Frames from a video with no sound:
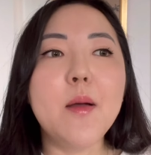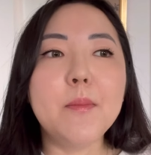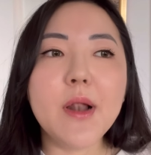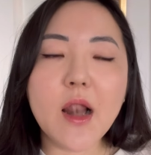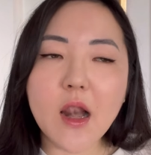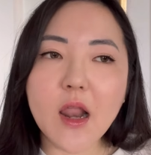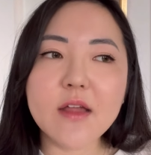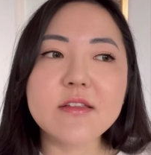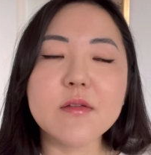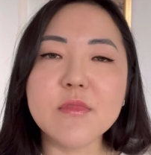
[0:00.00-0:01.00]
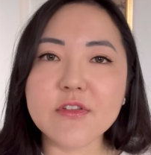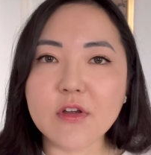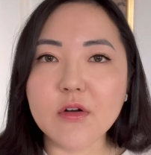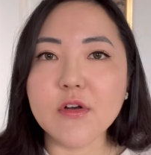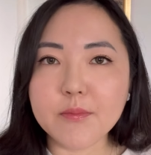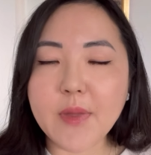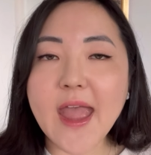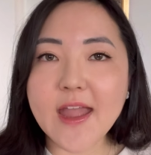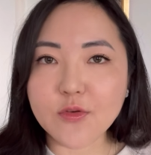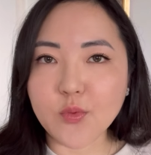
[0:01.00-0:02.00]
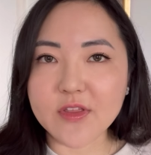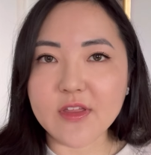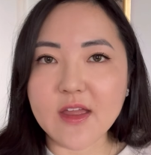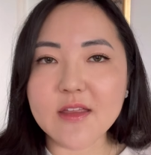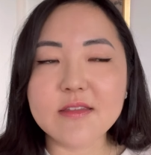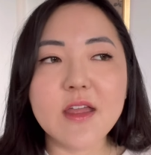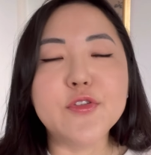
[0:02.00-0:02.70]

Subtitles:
plus a mascara paired with it